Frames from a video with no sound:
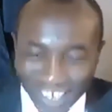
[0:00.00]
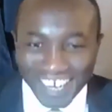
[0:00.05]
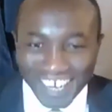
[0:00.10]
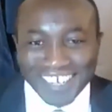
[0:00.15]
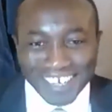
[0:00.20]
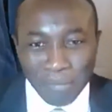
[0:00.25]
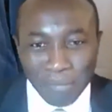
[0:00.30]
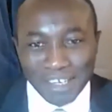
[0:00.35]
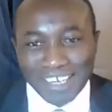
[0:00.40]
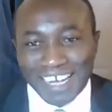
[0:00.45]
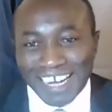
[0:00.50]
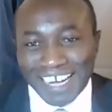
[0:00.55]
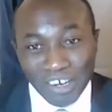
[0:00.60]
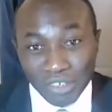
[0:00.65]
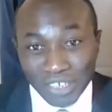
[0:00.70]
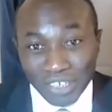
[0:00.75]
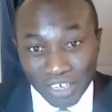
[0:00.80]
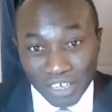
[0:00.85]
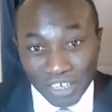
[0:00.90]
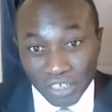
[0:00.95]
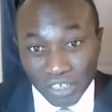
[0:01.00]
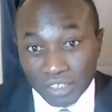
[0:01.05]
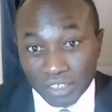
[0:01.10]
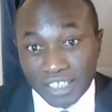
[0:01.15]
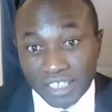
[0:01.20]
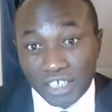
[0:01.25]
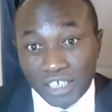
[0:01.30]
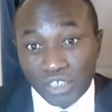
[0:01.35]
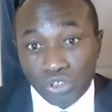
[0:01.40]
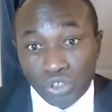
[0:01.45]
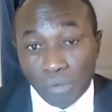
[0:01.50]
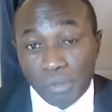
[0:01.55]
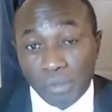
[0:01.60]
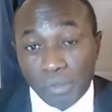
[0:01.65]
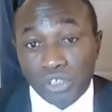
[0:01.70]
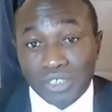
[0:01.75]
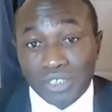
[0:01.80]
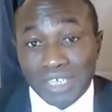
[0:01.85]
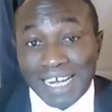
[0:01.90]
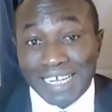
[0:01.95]
I mean, I don't think so, because I
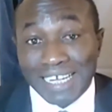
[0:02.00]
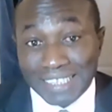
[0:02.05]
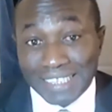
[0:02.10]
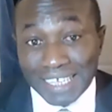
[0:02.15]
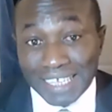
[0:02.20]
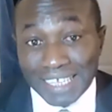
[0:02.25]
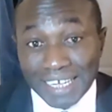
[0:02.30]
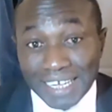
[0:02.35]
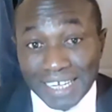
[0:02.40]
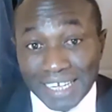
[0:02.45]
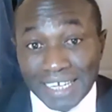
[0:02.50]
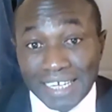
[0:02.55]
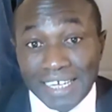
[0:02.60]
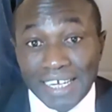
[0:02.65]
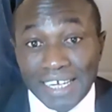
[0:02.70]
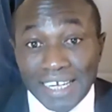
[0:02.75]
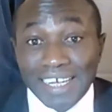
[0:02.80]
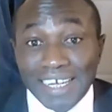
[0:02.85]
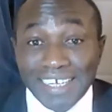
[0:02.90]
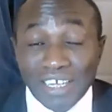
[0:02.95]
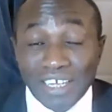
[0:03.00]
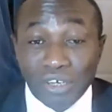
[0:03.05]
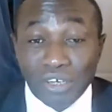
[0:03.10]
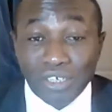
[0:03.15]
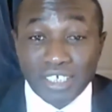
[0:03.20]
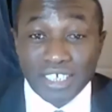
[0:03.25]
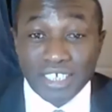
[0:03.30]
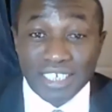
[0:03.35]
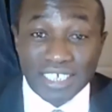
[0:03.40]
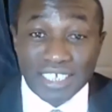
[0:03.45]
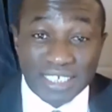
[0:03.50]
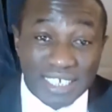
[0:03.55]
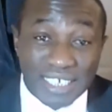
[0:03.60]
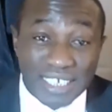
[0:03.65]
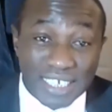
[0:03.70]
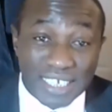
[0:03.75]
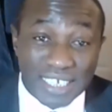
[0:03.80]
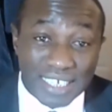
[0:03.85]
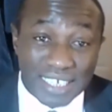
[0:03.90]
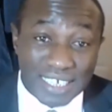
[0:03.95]
think, GDC,
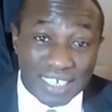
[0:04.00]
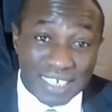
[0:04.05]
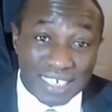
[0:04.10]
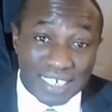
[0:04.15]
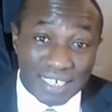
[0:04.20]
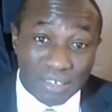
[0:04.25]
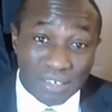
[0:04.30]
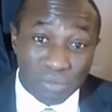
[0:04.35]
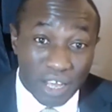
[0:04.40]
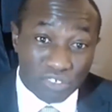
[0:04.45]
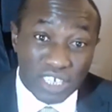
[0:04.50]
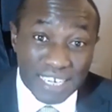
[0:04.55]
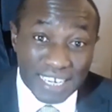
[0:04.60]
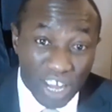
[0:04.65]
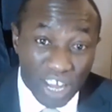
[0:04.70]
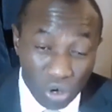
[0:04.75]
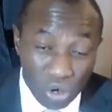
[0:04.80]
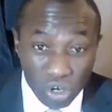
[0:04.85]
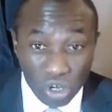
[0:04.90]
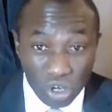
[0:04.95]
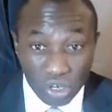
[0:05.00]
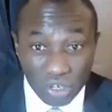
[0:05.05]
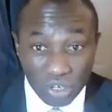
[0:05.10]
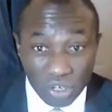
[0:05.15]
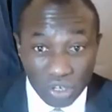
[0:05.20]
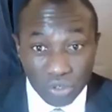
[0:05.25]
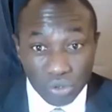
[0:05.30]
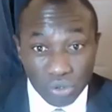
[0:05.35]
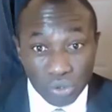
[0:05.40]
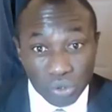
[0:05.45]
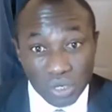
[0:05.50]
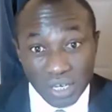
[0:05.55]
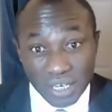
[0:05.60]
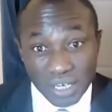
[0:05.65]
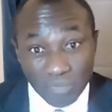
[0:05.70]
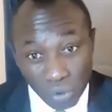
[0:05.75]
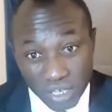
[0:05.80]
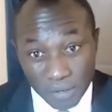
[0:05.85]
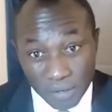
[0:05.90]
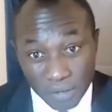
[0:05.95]
we have seen their conduct during this
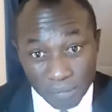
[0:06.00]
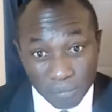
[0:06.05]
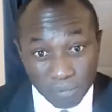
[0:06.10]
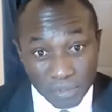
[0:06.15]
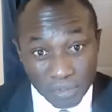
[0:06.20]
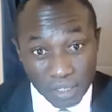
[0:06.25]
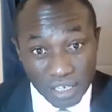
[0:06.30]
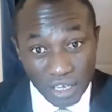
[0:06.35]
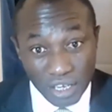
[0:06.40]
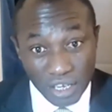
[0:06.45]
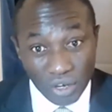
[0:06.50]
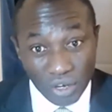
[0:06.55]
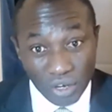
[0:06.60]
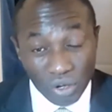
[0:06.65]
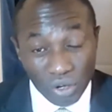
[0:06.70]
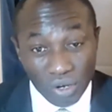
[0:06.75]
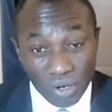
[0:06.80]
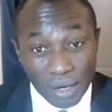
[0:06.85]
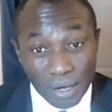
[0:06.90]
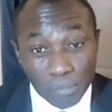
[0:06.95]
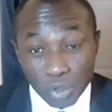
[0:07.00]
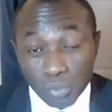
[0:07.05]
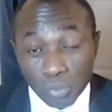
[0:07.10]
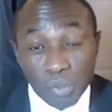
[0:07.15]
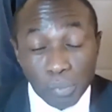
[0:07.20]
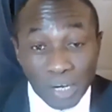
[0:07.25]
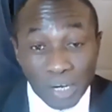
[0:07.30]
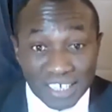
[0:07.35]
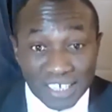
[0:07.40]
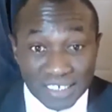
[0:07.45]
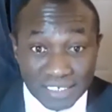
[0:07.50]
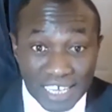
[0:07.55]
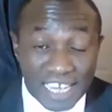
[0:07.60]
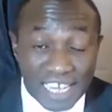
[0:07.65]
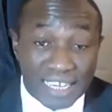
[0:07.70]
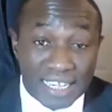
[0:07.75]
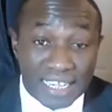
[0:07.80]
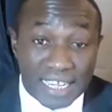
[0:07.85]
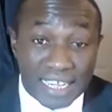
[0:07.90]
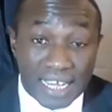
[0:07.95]
voting, but people are
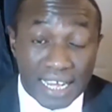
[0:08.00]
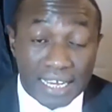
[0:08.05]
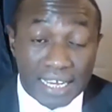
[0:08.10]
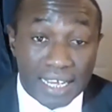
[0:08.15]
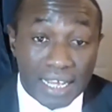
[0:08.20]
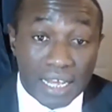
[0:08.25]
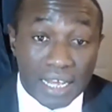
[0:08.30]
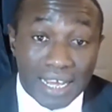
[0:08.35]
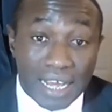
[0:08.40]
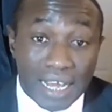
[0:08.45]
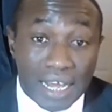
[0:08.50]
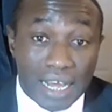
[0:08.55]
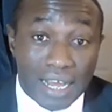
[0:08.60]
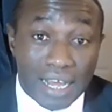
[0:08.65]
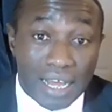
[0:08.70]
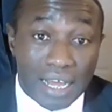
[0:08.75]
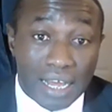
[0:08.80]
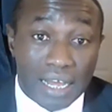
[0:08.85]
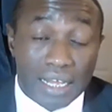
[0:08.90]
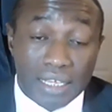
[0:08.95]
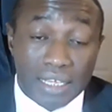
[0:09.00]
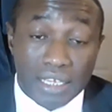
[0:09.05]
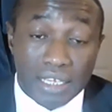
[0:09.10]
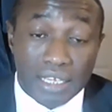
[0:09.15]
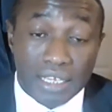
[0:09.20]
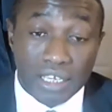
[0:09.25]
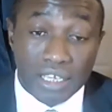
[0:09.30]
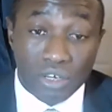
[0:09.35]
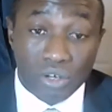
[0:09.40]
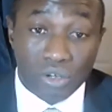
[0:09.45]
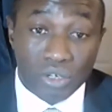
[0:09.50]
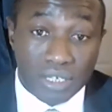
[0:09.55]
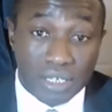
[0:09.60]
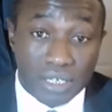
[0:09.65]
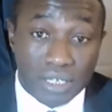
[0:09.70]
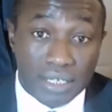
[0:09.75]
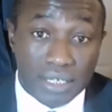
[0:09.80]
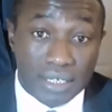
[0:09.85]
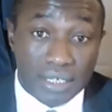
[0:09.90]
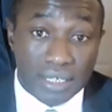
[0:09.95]
saying that,
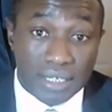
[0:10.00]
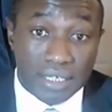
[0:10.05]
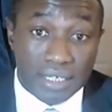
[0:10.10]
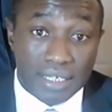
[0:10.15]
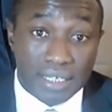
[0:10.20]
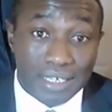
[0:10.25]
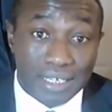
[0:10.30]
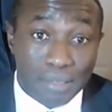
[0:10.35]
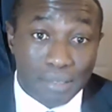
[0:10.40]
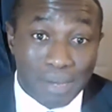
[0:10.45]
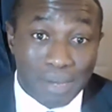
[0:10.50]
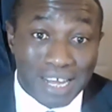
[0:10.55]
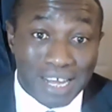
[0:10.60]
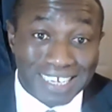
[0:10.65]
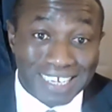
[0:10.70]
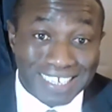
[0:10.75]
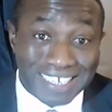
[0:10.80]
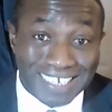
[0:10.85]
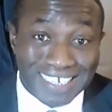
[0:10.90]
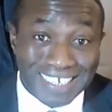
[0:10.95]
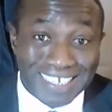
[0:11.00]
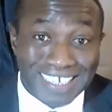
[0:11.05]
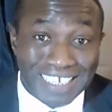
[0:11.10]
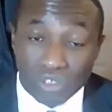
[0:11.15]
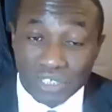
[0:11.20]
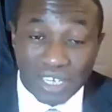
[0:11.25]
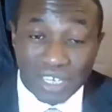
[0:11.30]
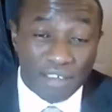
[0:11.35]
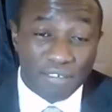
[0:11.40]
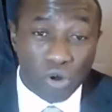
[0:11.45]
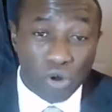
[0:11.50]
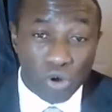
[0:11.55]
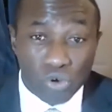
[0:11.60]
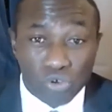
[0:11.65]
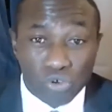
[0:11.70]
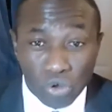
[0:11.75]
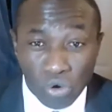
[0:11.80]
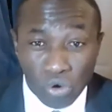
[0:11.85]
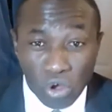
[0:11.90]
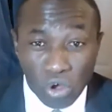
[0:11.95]
the party leader doesn't have control
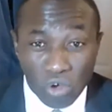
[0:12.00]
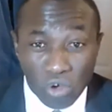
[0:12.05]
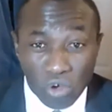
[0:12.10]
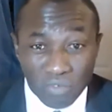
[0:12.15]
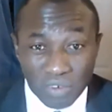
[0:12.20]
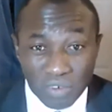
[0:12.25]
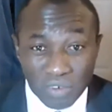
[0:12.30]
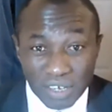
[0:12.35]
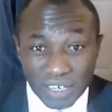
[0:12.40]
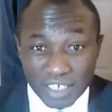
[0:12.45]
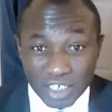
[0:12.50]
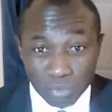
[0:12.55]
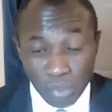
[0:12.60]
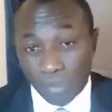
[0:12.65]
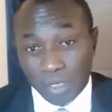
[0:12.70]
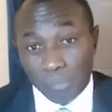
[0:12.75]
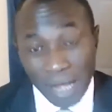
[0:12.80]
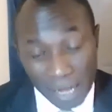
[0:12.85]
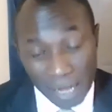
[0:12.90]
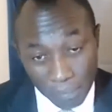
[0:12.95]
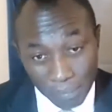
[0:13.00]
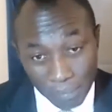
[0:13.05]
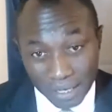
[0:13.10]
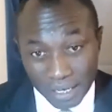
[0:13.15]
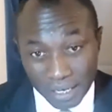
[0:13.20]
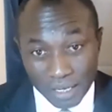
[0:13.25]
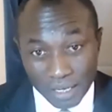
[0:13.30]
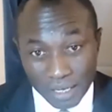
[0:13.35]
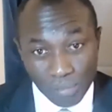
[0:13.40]
over his people in parliament anymore.